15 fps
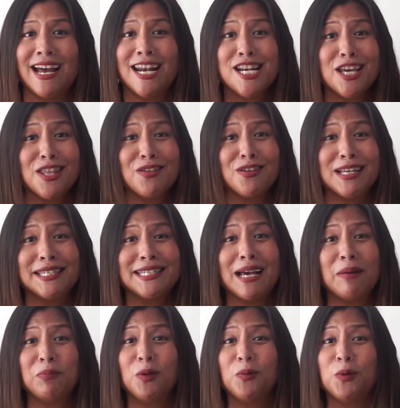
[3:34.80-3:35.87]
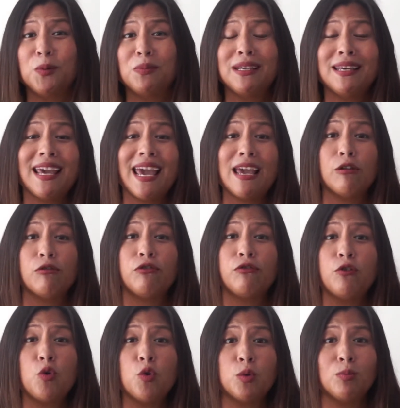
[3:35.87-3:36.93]
Another example would be a
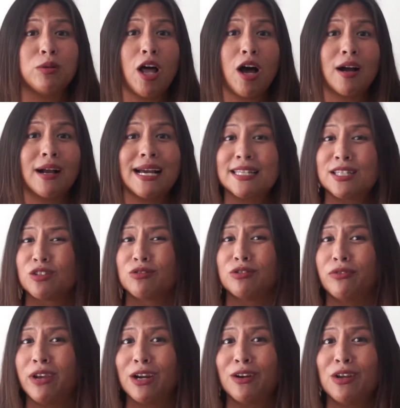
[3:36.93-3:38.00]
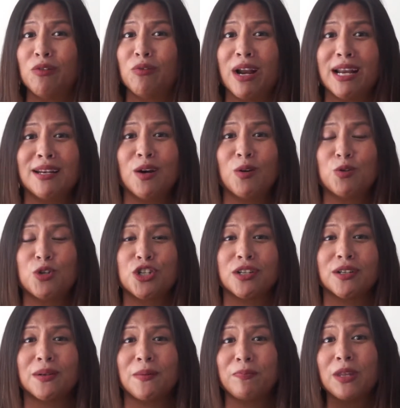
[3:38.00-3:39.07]
food blog as a very red ocean.